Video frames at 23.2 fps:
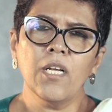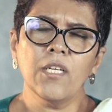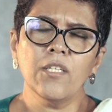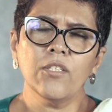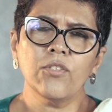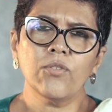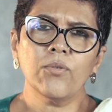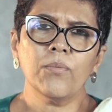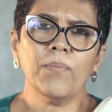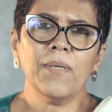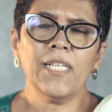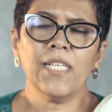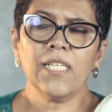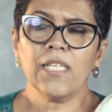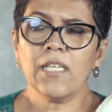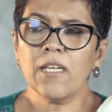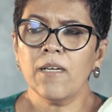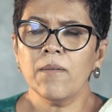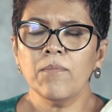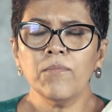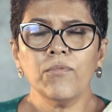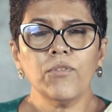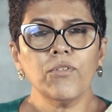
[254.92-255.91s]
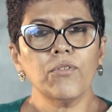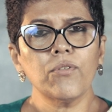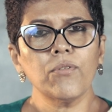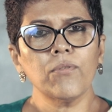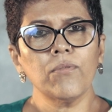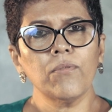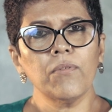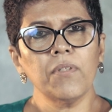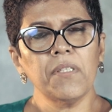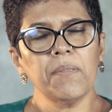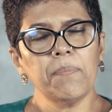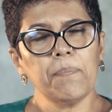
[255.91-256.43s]
So when it comes
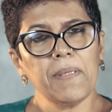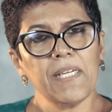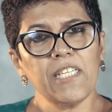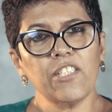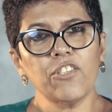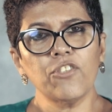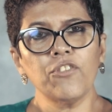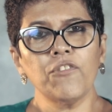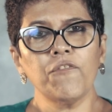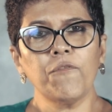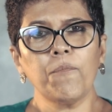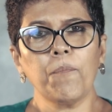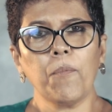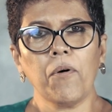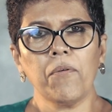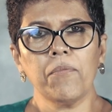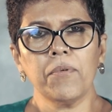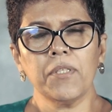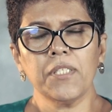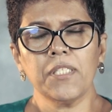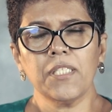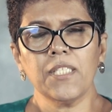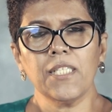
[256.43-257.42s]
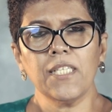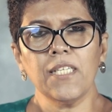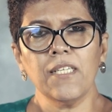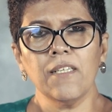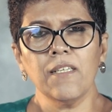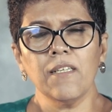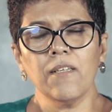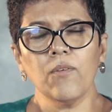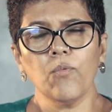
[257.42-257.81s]
to depiction of poverty,